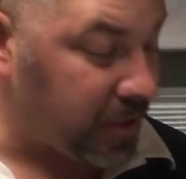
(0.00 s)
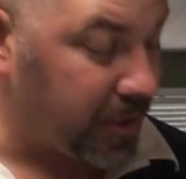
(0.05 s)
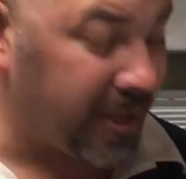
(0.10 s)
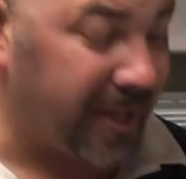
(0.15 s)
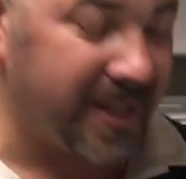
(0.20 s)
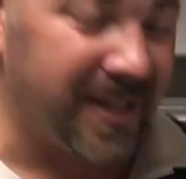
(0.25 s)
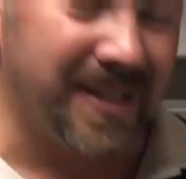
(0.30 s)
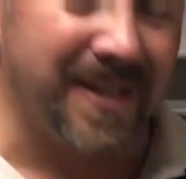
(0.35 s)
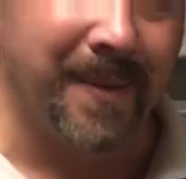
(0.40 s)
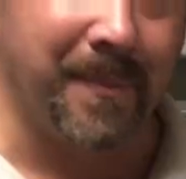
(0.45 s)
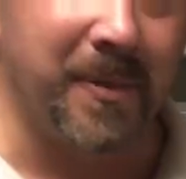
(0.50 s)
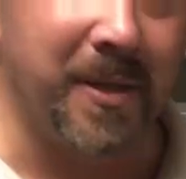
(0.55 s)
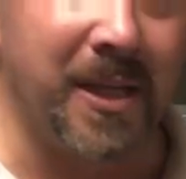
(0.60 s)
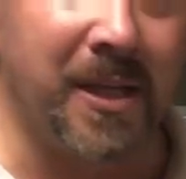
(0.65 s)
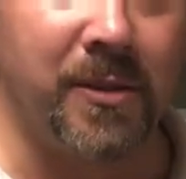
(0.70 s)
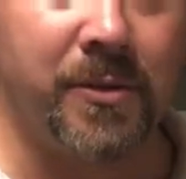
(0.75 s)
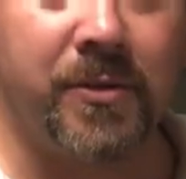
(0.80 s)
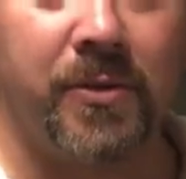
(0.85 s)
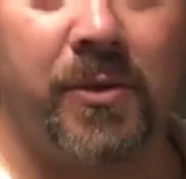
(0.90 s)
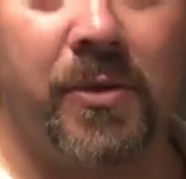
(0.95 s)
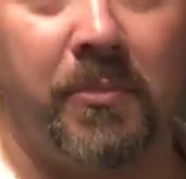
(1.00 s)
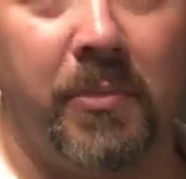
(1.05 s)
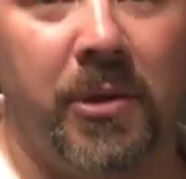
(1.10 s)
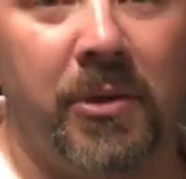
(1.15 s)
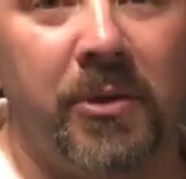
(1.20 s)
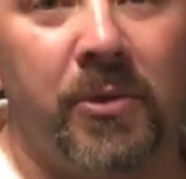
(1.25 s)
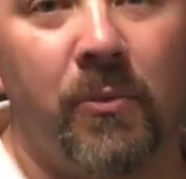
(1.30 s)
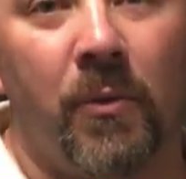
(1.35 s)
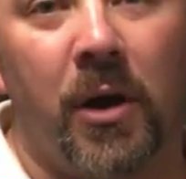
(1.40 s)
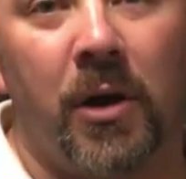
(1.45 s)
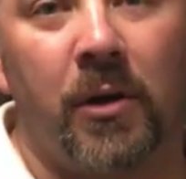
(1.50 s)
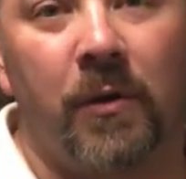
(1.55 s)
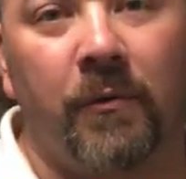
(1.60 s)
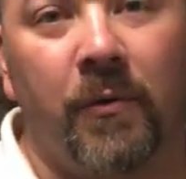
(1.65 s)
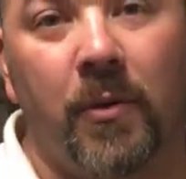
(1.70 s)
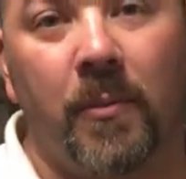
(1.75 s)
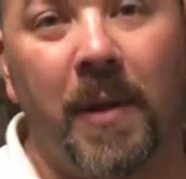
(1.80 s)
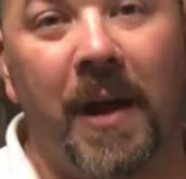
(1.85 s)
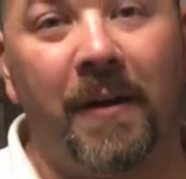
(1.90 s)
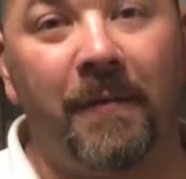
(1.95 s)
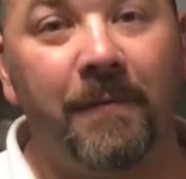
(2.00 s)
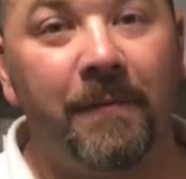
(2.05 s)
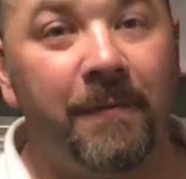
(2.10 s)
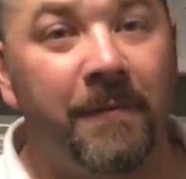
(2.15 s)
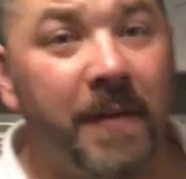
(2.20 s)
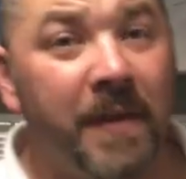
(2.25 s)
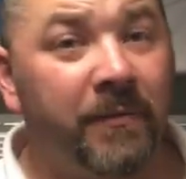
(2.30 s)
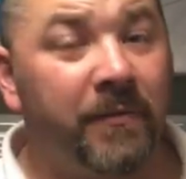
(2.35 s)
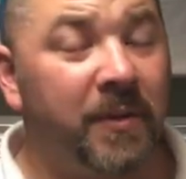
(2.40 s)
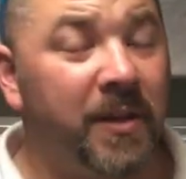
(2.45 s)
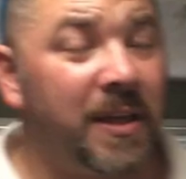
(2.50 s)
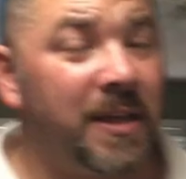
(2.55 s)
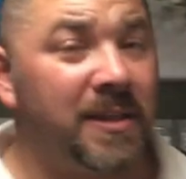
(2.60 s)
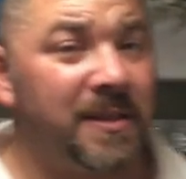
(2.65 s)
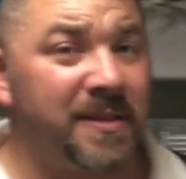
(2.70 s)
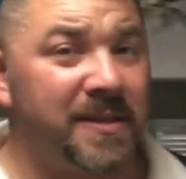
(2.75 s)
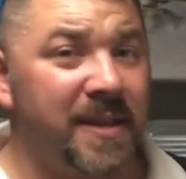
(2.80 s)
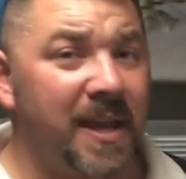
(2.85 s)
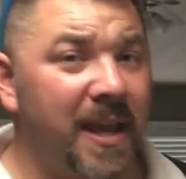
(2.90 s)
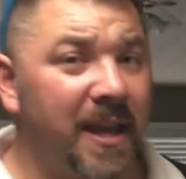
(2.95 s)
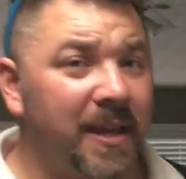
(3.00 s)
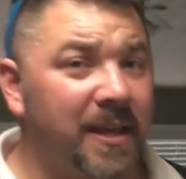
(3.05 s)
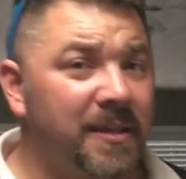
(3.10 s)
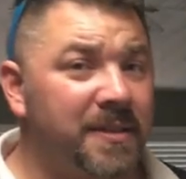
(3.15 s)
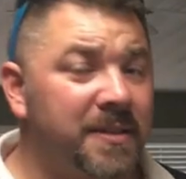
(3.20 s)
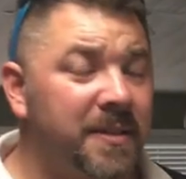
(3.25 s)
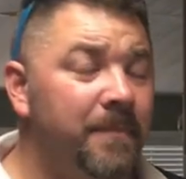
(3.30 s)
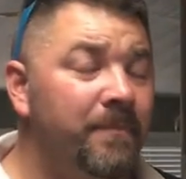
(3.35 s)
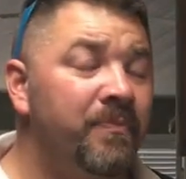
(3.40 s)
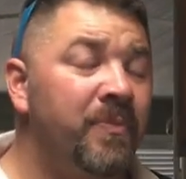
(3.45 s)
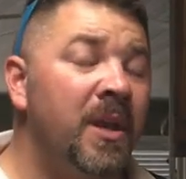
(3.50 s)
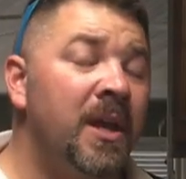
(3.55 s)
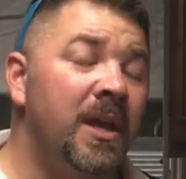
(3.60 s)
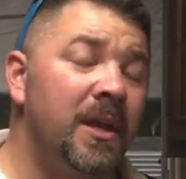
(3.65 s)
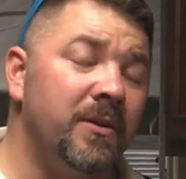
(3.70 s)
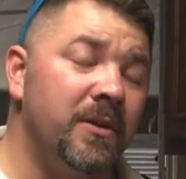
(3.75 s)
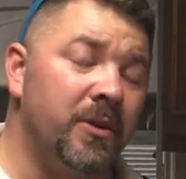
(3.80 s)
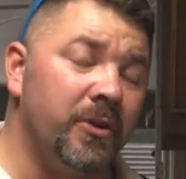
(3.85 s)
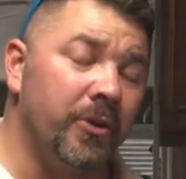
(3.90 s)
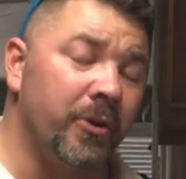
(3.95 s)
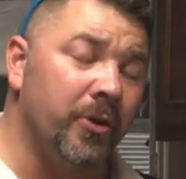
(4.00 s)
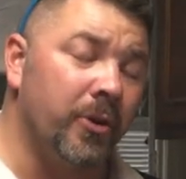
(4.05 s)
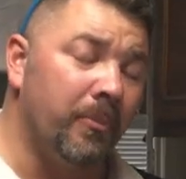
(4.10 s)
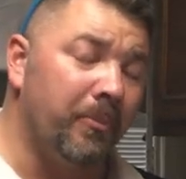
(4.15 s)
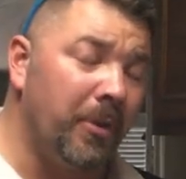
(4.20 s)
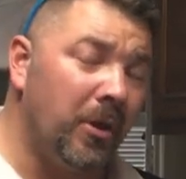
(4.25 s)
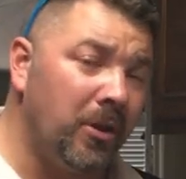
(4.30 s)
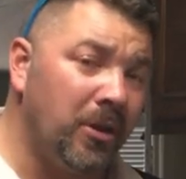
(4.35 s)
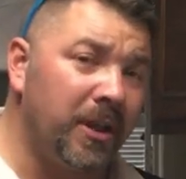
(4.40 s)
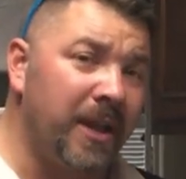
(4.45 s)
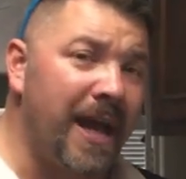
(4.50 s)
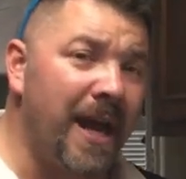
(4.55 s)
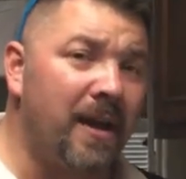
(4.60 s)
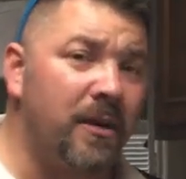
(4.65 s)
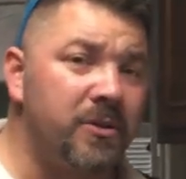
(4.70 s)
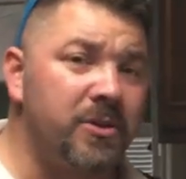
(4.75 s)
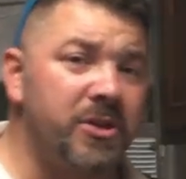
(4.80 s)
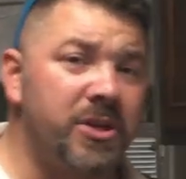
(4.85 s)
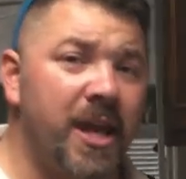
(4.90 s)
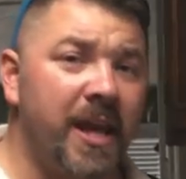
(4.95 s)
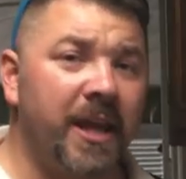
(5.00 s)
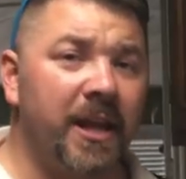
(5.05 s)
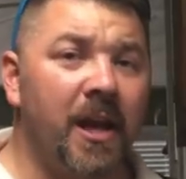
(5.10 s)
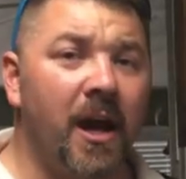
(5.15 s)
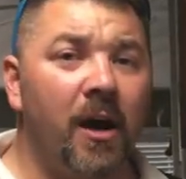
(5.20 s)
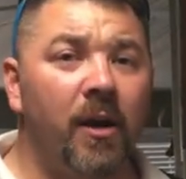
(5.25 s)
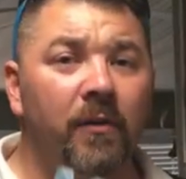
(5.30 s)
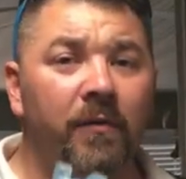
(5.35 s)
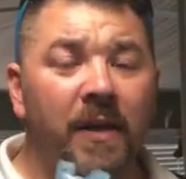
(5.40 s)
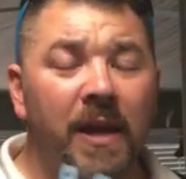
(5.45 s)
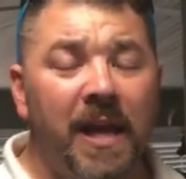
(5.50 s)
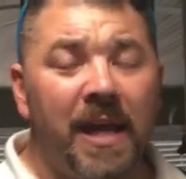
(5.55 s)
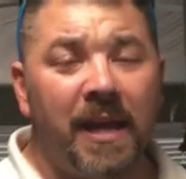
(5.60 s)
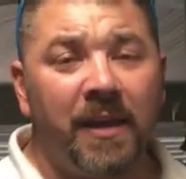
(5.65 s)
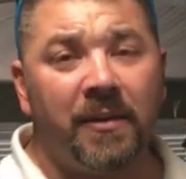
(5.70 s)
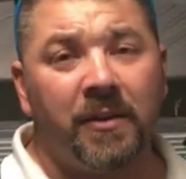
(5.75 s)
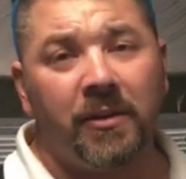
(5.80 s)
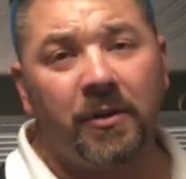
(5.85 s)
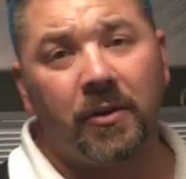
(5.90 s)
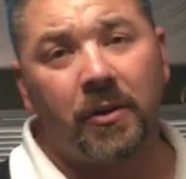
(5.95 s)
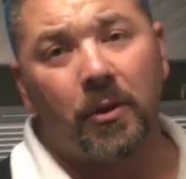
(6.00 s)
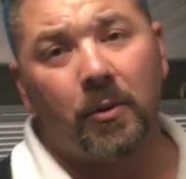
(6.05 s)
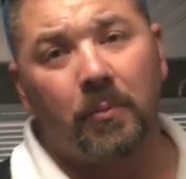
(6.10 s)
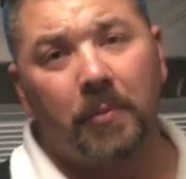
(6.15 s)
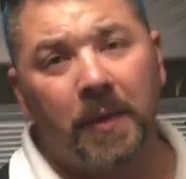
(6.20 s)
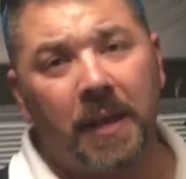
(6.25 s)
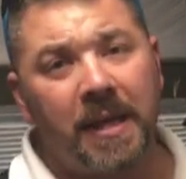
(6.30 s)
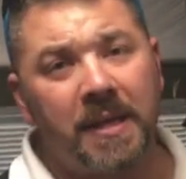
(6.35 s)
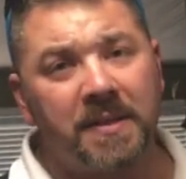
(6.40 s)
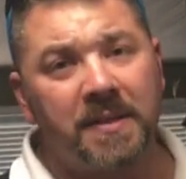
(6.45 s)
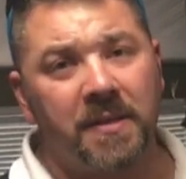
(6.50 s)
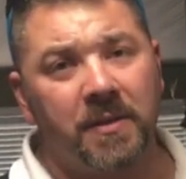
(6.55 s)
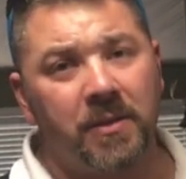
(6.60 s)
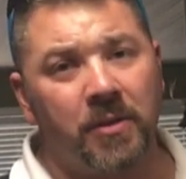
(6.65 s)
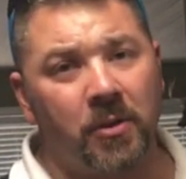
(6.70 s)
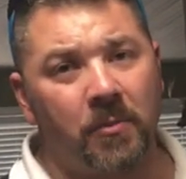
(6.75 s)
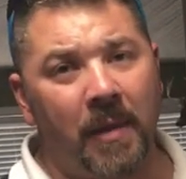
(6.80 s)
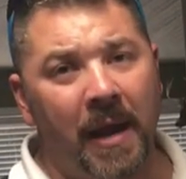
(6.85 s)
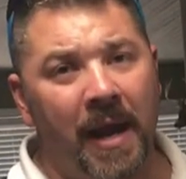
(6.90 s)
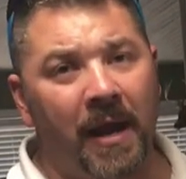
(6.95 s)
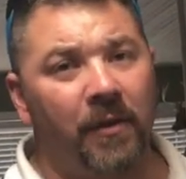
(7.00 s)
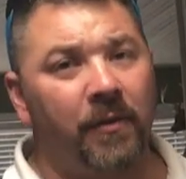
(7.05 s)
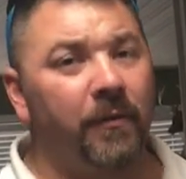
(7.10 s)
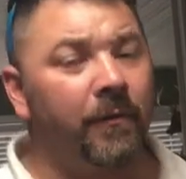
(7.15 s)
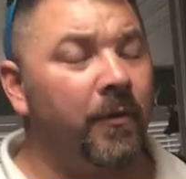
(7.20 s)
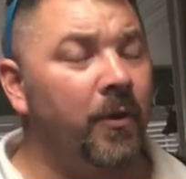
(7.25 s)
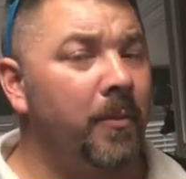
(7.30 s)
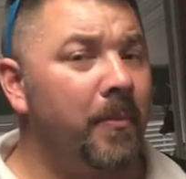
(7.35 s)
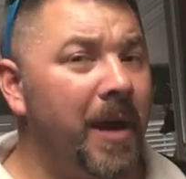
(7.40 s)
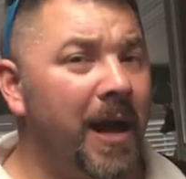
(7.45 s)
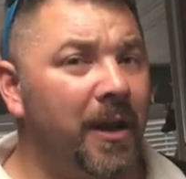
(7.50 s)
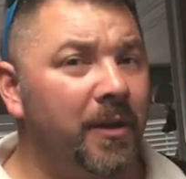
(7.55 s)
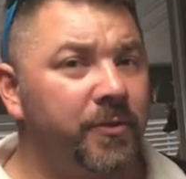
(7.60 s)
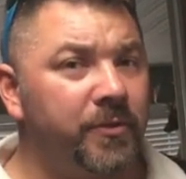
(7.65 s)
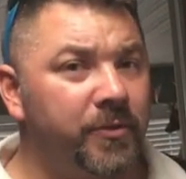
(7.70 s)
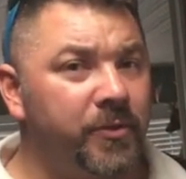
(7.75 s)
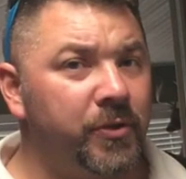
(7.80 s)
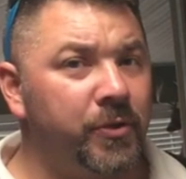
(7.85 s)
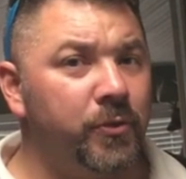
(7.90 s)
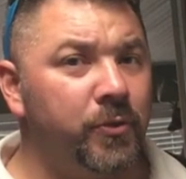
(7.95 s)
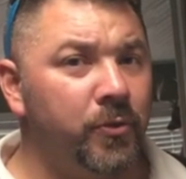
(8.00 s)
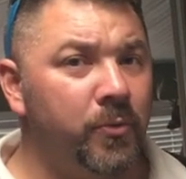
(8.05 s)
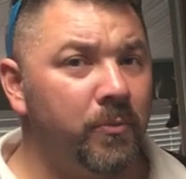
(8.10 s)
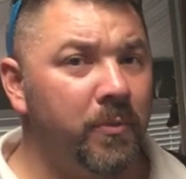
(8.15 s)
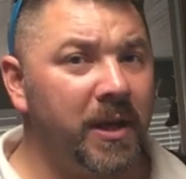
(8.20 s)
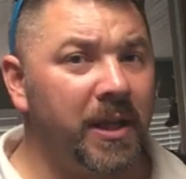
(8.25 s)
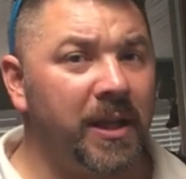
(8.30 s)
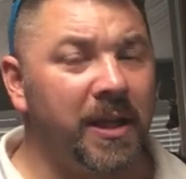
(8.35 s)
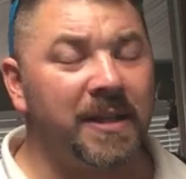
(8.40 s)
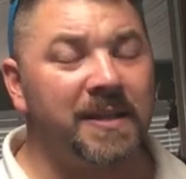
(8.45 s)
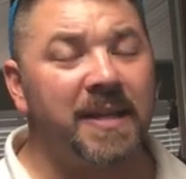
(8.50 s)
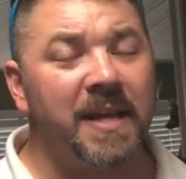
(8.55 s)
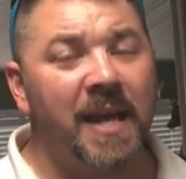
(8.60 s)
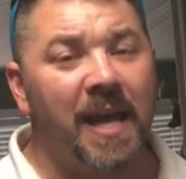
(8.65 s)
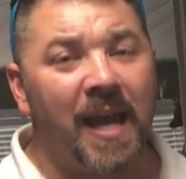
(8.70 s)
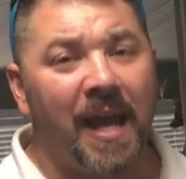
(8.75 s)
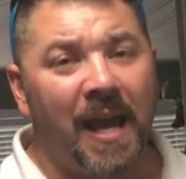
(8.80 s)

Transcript: You're going to dip it into the boiling water for about 15 seconds, and then you're going to pull it out, shake it off, and then you're going to place it in your mouth for about two minutes.